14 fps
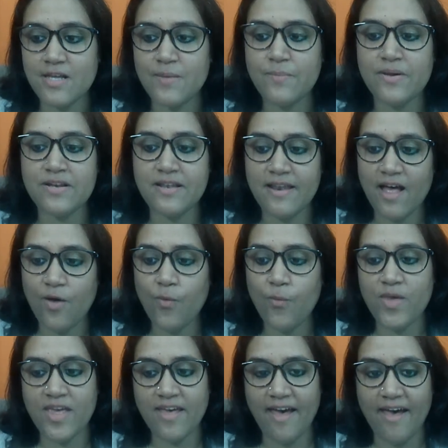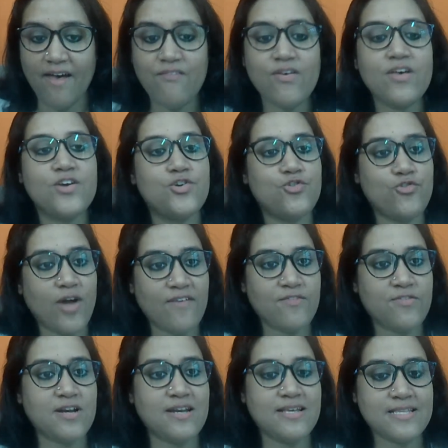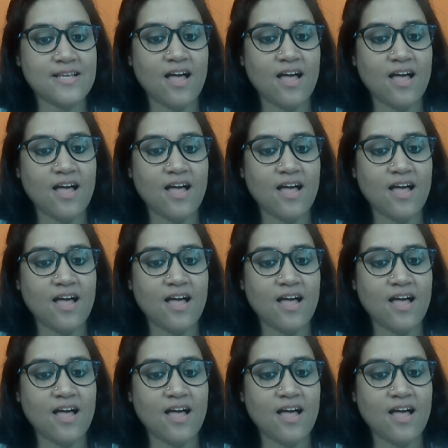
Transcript: but now we have driverless